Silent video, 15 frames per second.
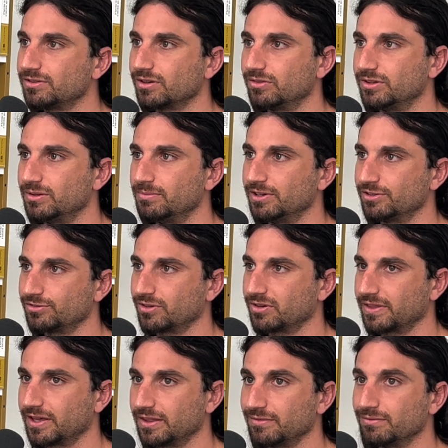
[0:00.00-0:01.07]
So I wanted to make sure
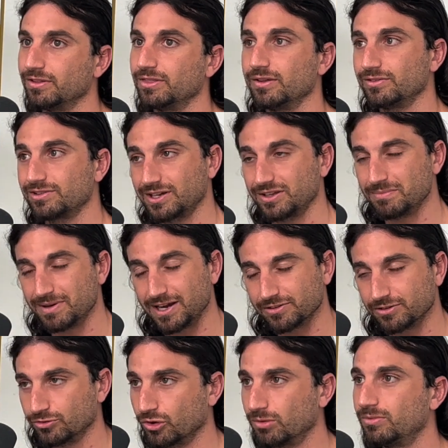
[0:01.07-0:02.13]
that everything was kind of back
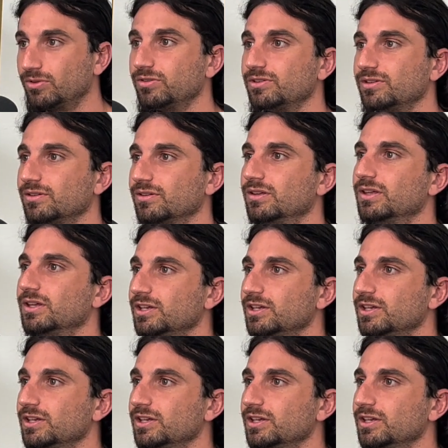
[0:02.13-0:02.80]
to normal to